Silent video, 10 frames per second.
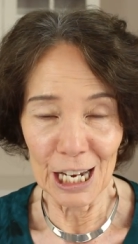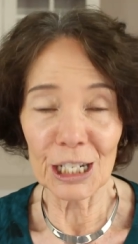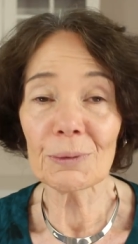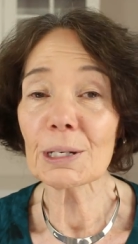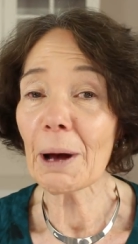
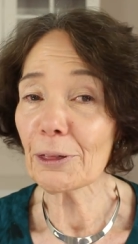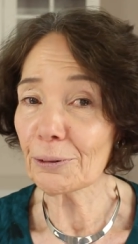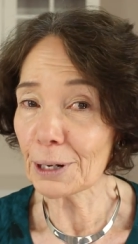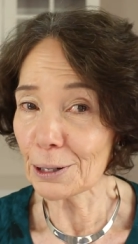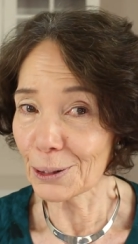She was about
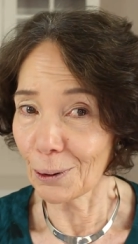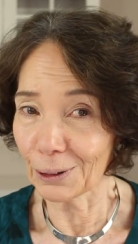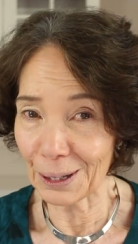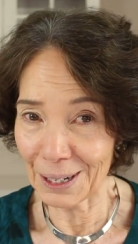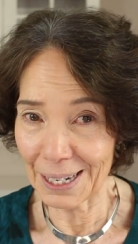three years
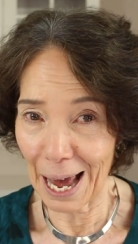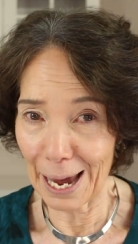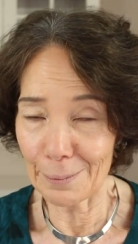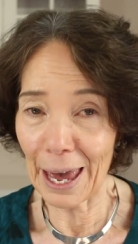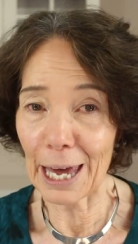old at the
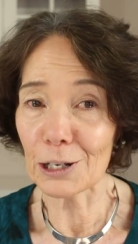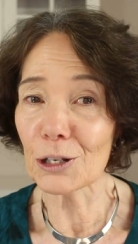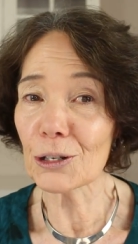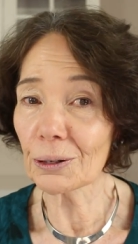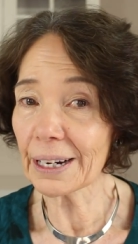time,
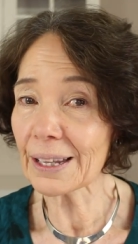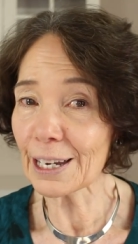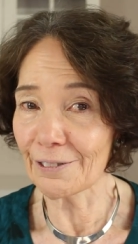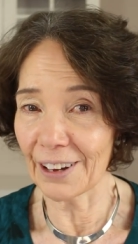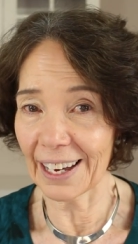and during
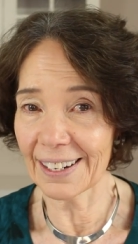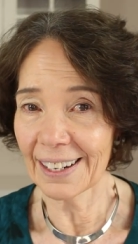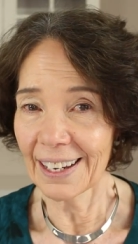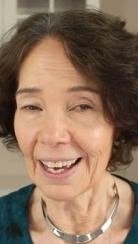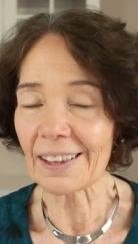the event,
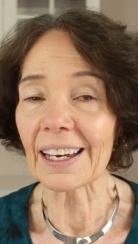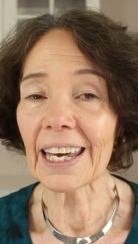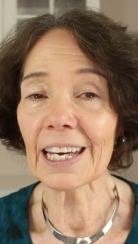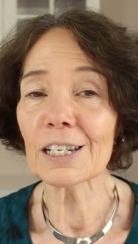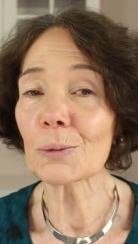the
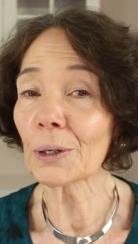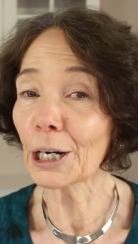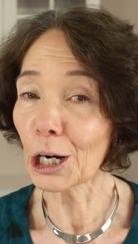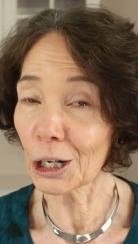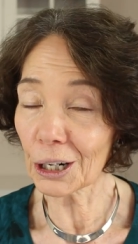kids were
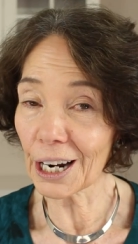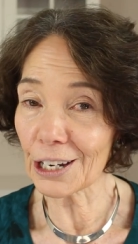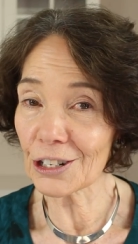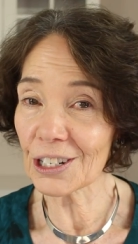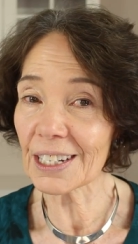
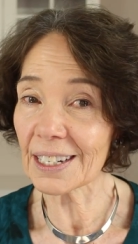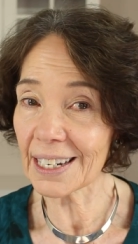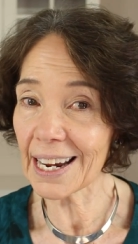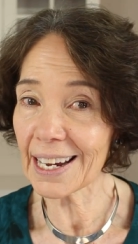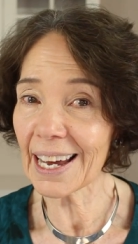encouraged to
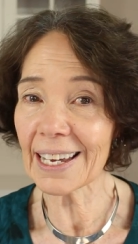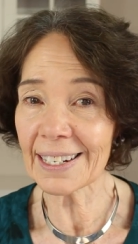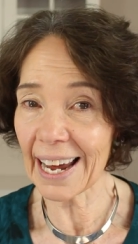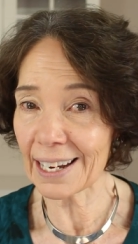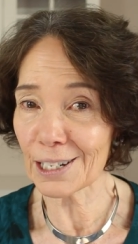sing
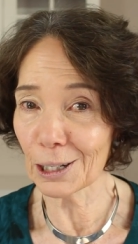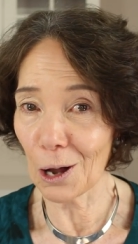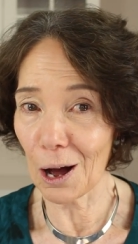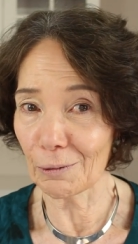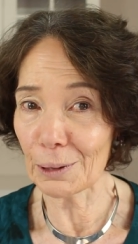and dance
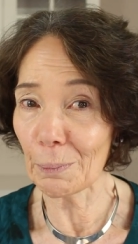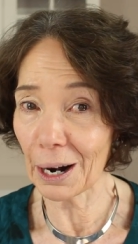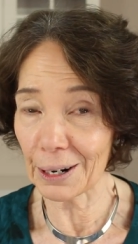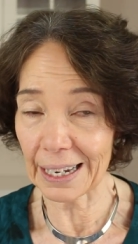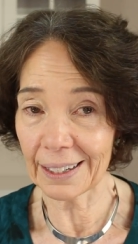along with
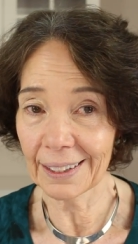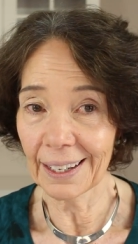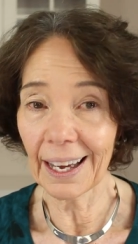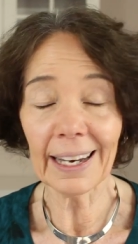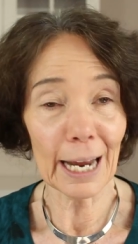Barney.
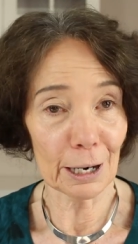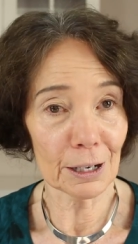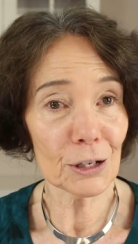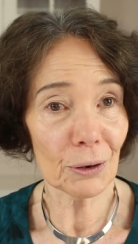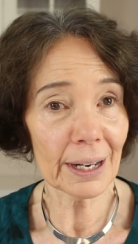And
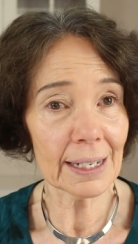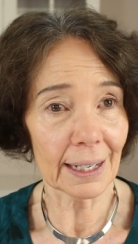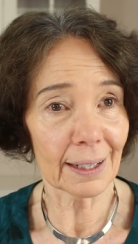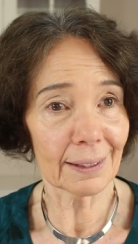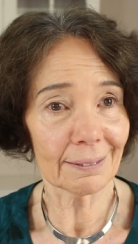Erin joined
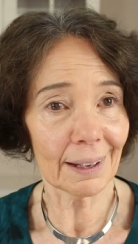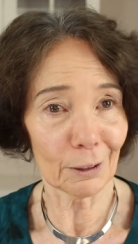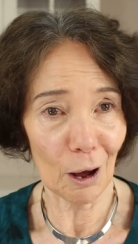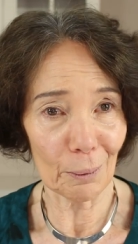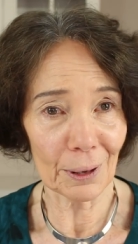in,
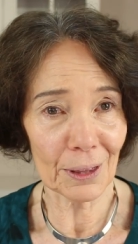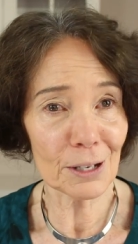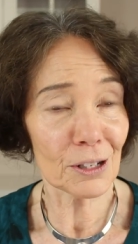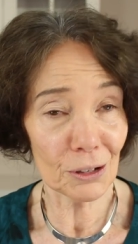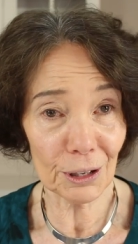along with
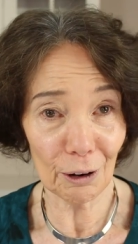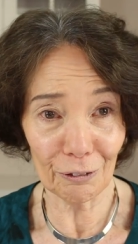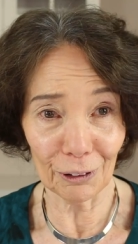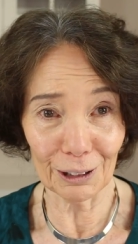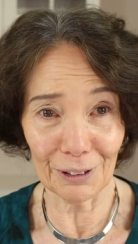a studio
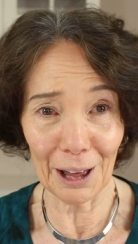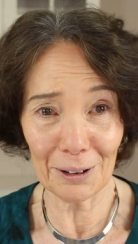full of